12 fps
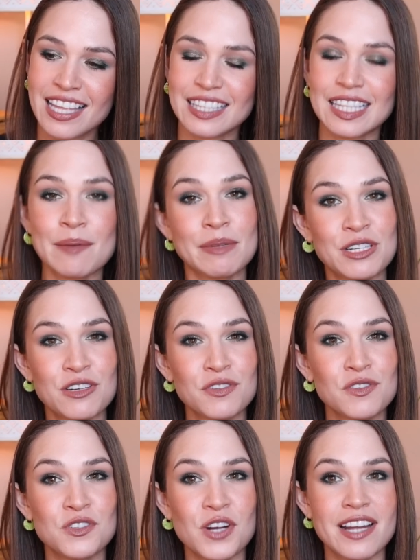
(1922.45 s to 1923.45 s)
Let me know if
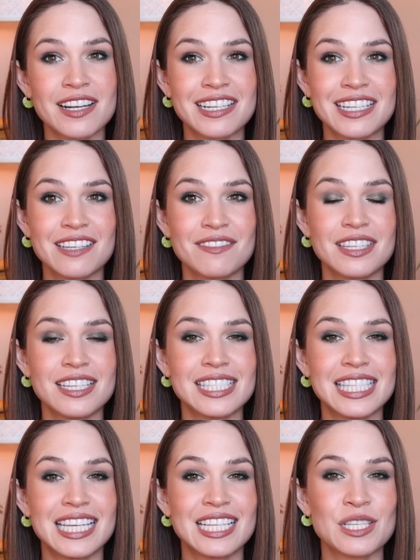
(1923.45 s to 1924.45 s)
you've tried any of these
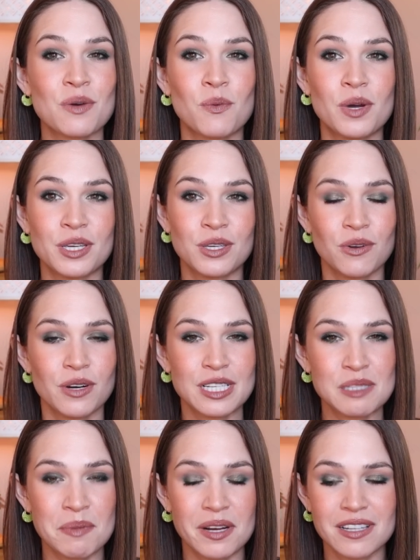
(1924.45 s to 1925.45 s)
things, what your
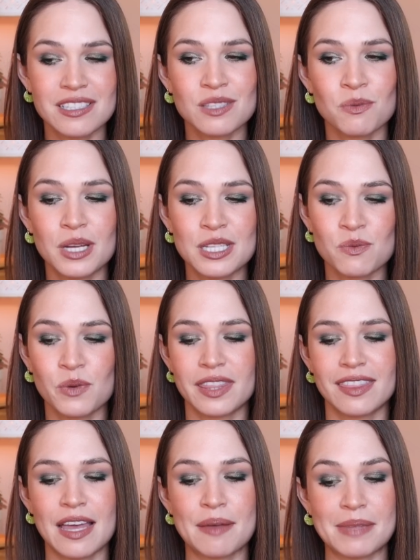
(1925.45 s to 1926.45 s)
experience was
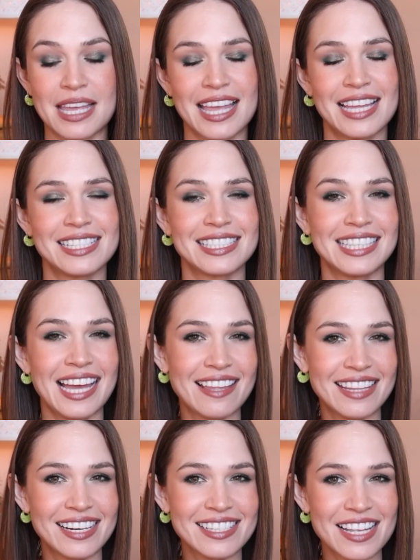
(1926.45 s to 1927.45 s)
with them. And yeah,
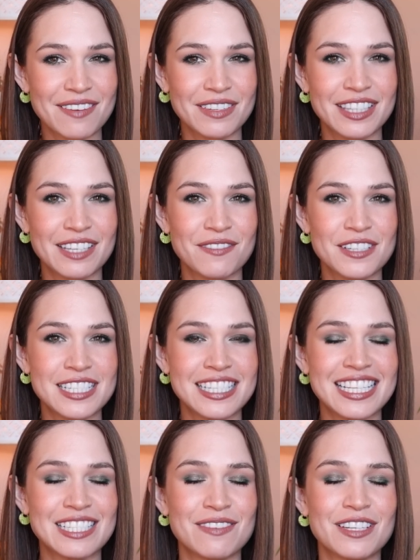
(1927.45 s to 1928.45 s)
that is everything for
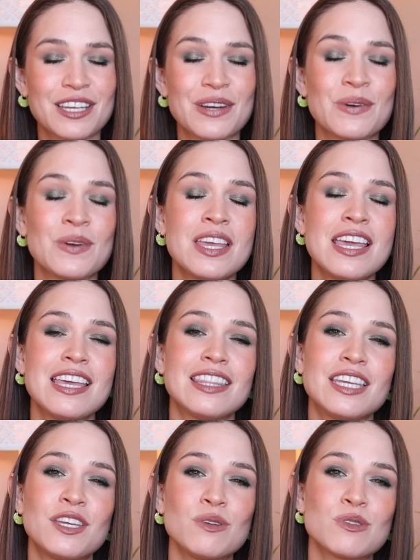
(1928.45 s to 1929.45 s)
today's video.
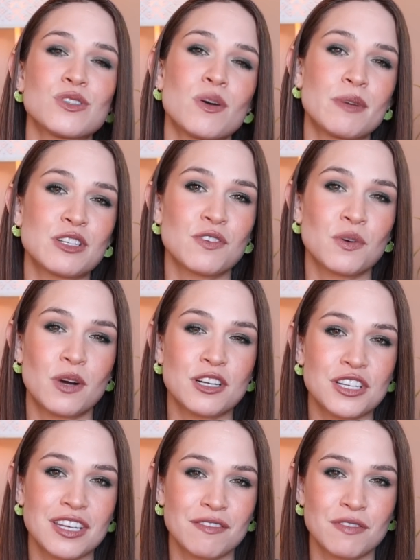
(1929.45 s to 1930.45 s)
Thank you so much for
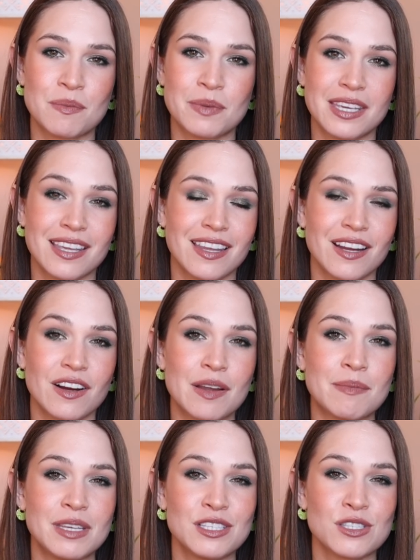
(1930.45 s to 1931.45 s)
watching and for being here. It
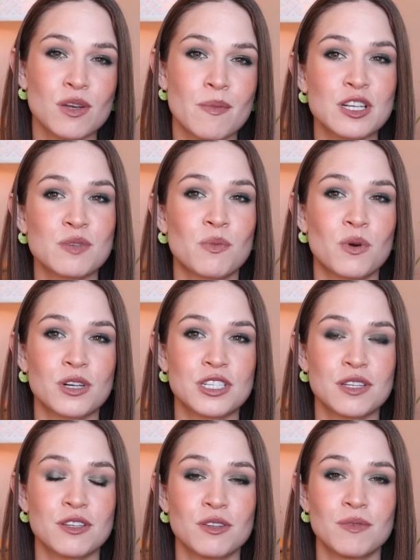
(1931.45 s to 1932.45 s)
means so much more
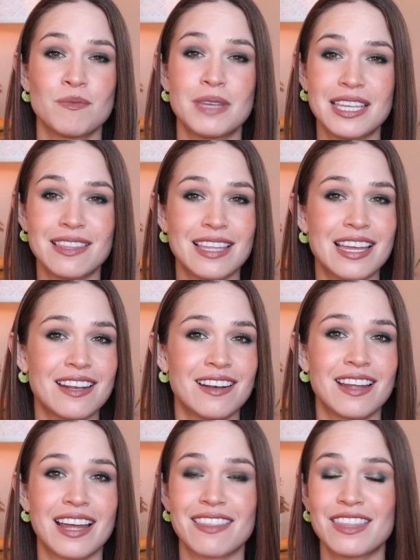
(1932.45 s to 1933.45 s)
to me than
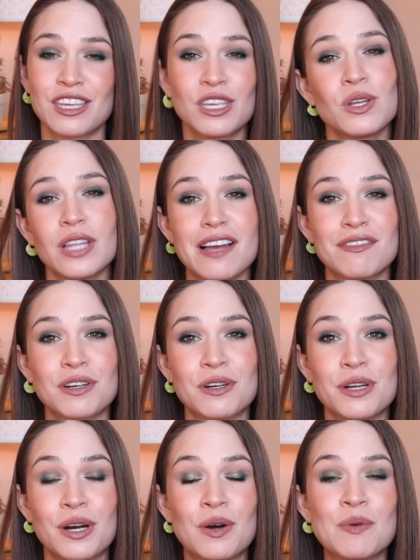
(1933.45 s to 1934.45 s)
I think you'll ever
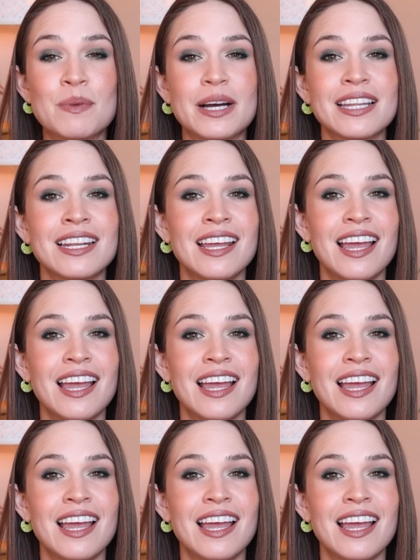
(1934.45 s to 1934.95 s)
know, but